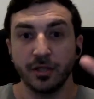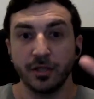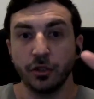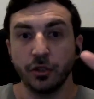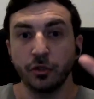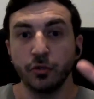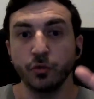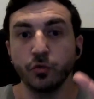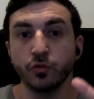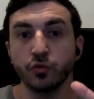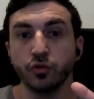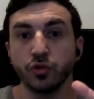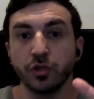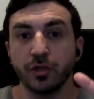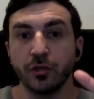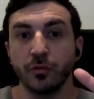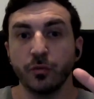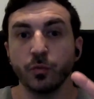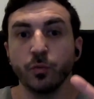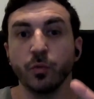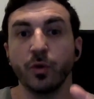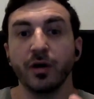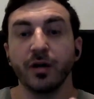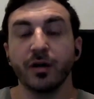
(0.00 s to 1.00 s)
They usually
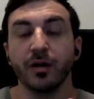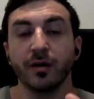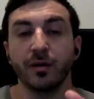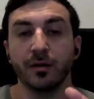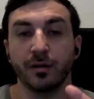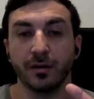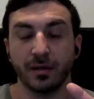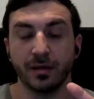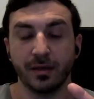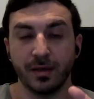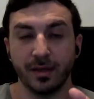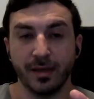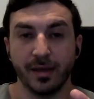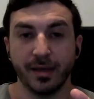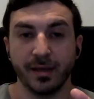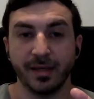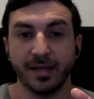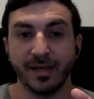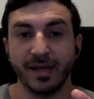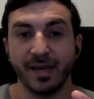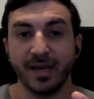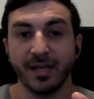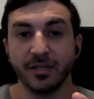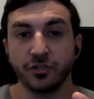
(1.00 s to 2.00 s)
want to eh,
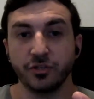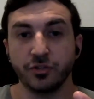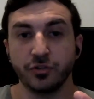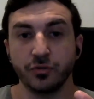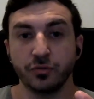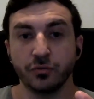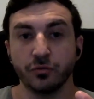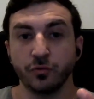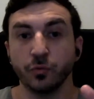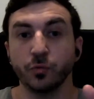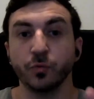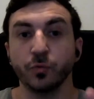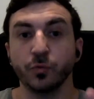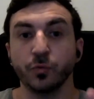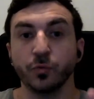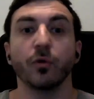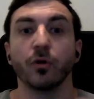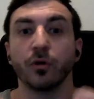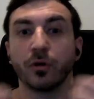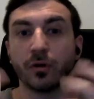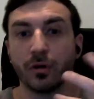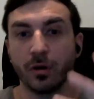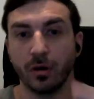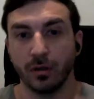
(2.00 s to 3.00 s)
get you to read
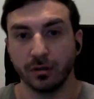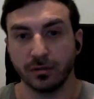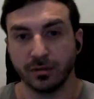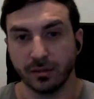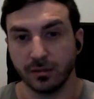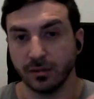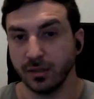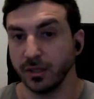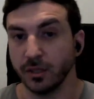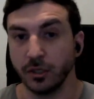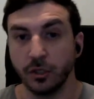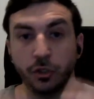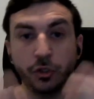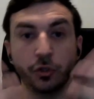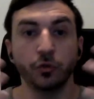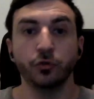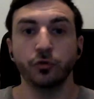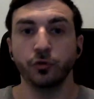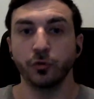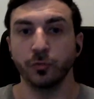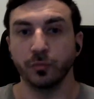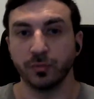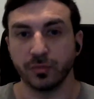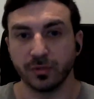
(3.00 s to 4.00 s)
more content, like
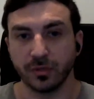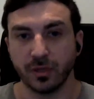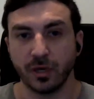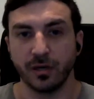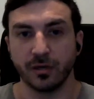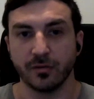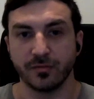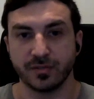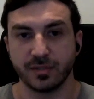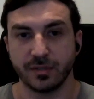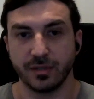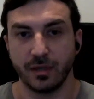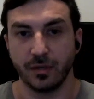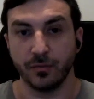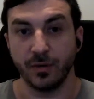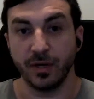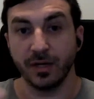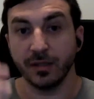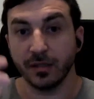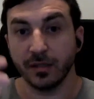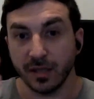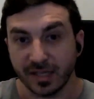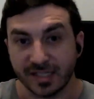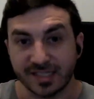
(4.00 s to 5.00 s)
YouTube kind of stuff,
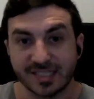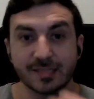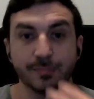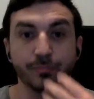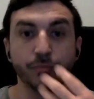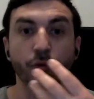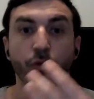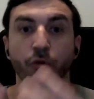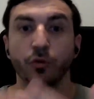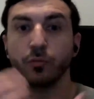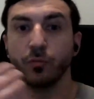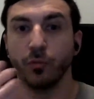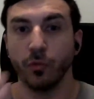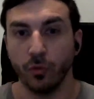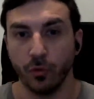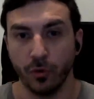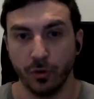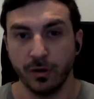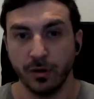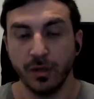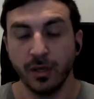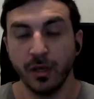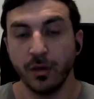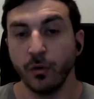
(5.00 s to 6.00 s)
right? Explore
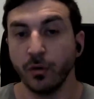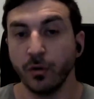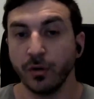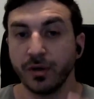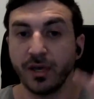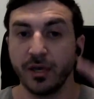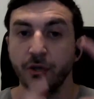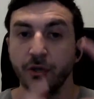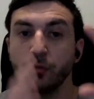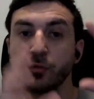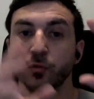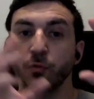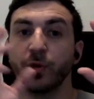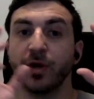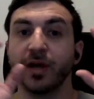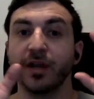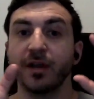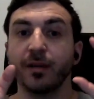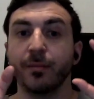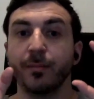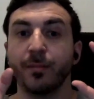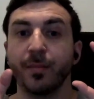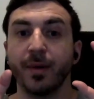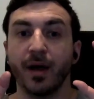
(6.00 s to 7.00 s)
more. Okay, you
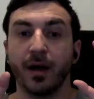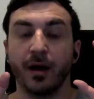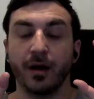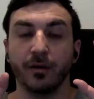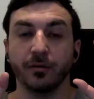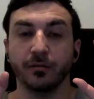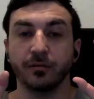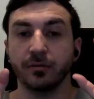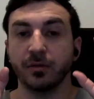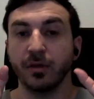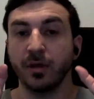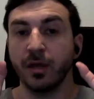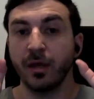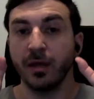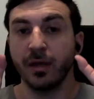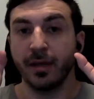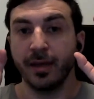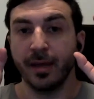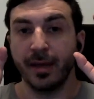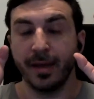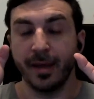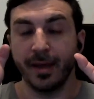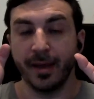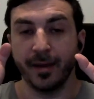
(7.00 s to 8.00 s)
read about,
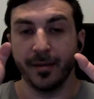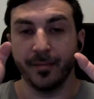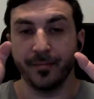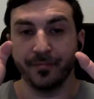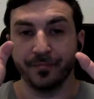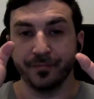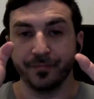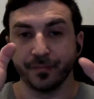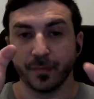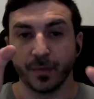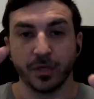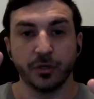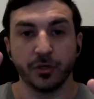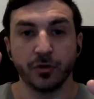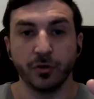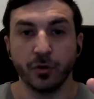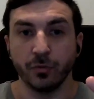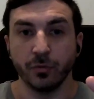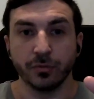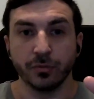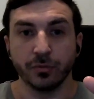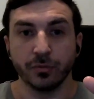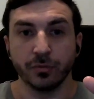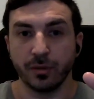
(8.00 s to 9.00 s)
um, you
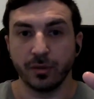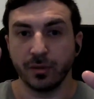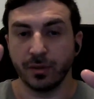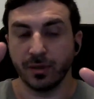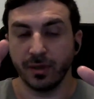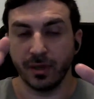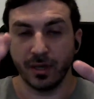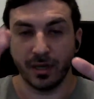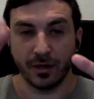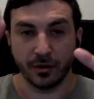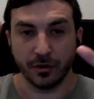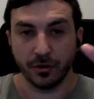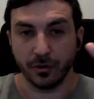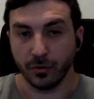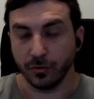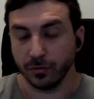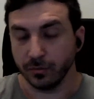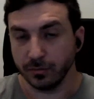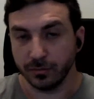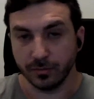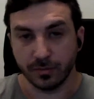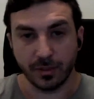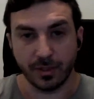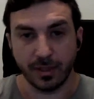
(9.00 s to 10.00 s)
know, eh, I don't know,
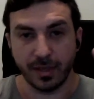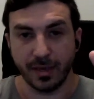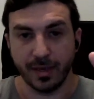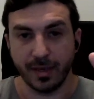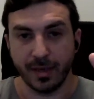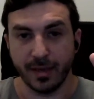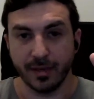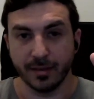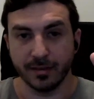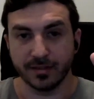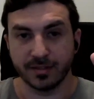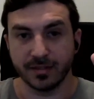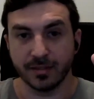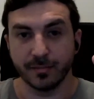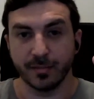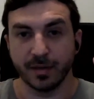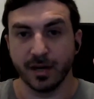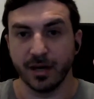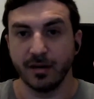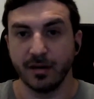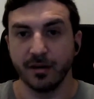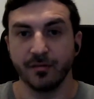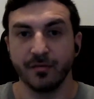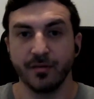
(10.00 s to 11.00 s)
uh, some
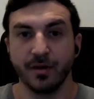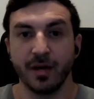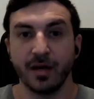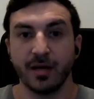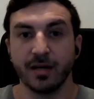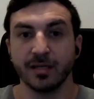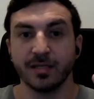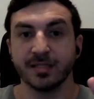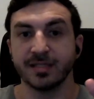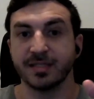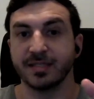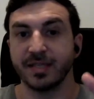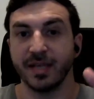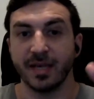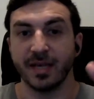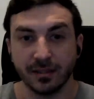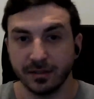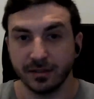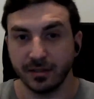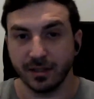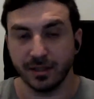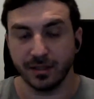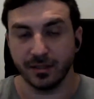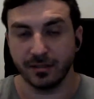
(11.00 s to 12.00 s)
kind of a
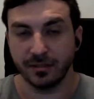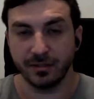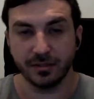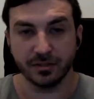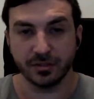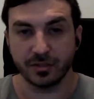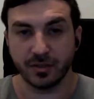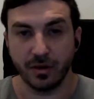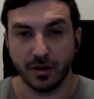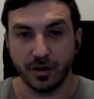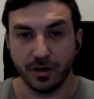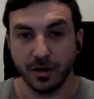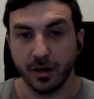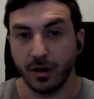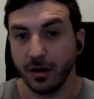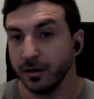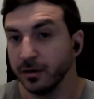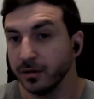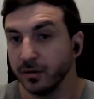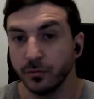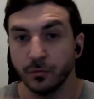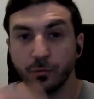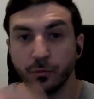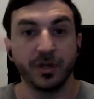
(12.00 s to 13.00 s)
cell that is going
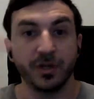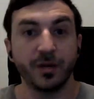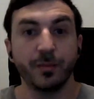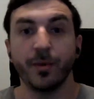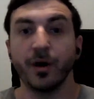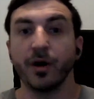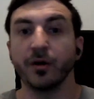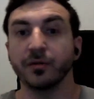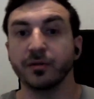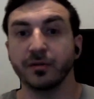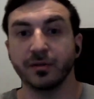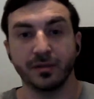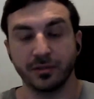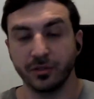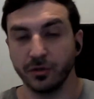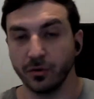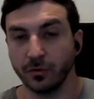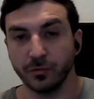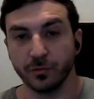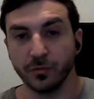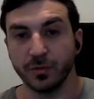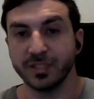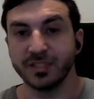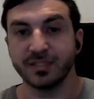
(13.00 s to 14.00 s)
on. Read about, you
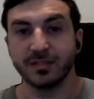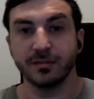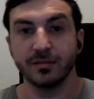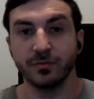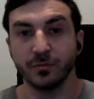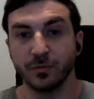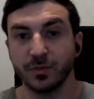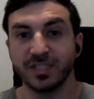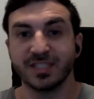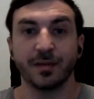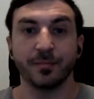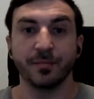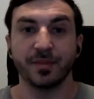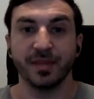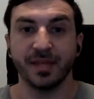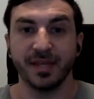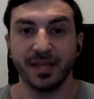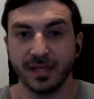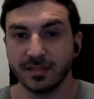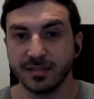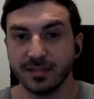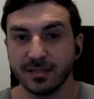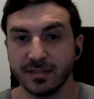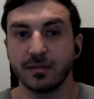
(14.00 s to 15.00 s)
know, read read
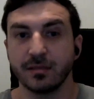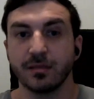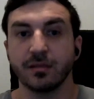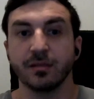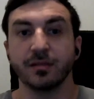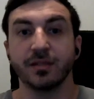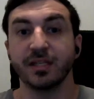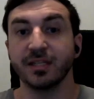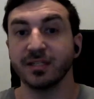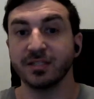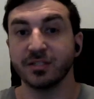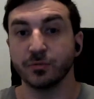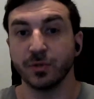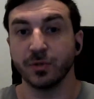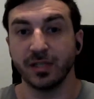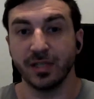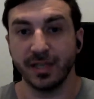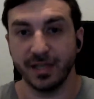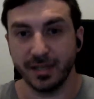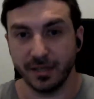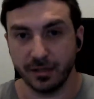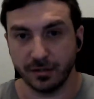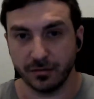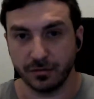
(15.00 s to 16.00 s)
something else that is
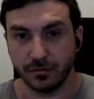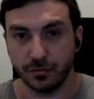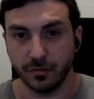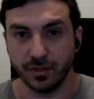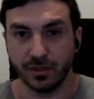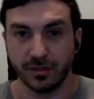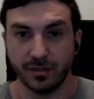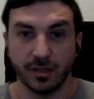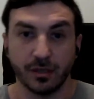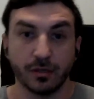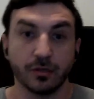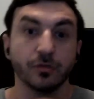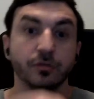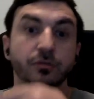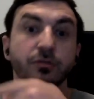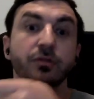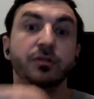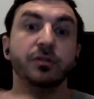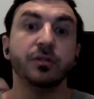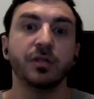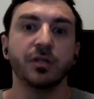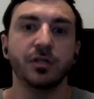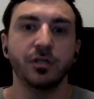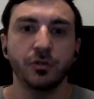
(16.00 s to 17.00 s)
related to it. Like
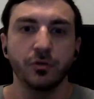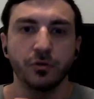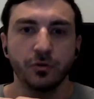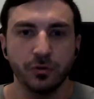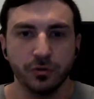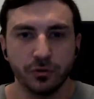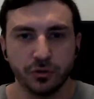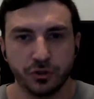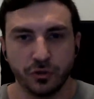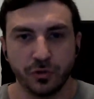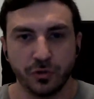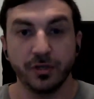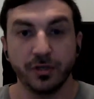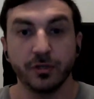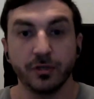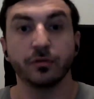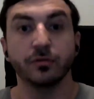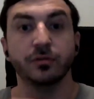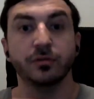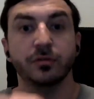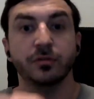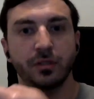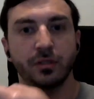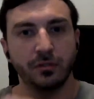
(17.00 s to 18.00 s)
continue your journey,
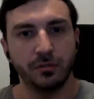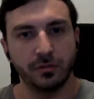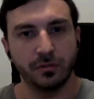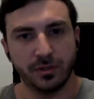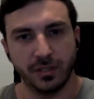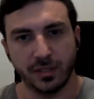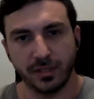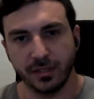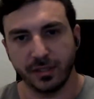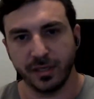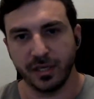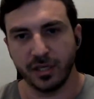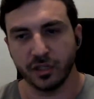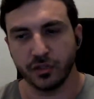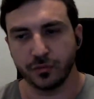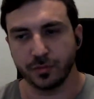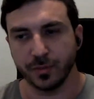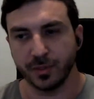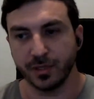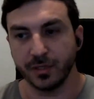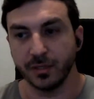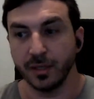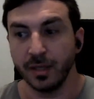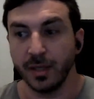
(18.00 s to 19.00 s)
continue the
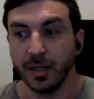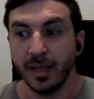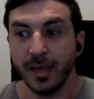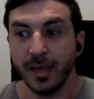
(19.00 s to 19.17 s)
engagement.